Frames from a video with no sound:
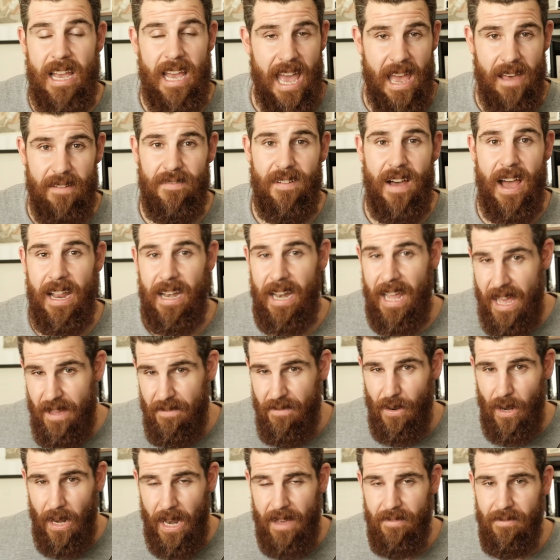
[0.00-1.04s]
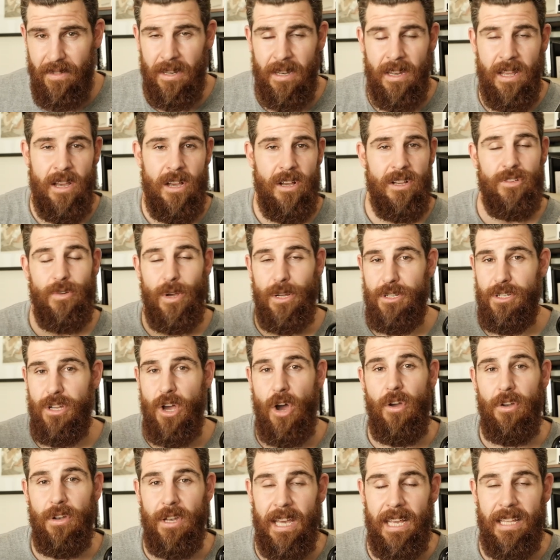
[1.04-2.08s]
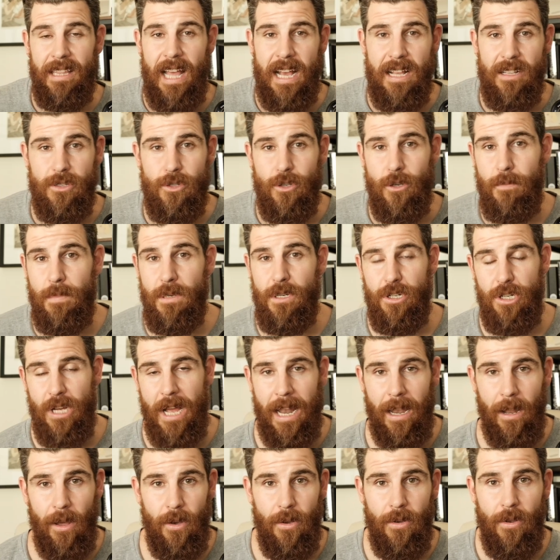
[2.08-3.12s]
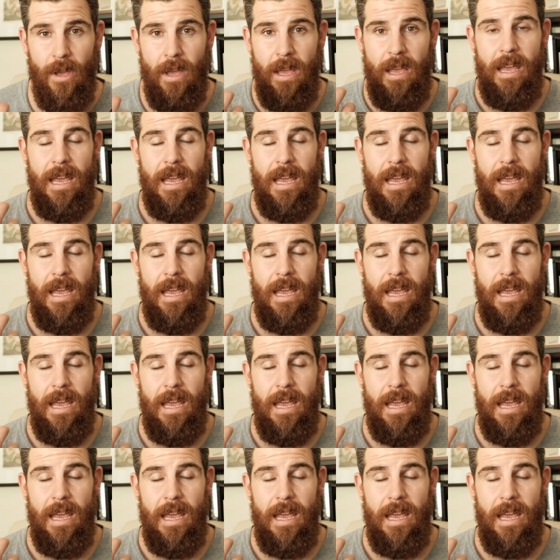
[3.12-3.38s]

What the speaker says: f8, f11, so I don't need that super shallow,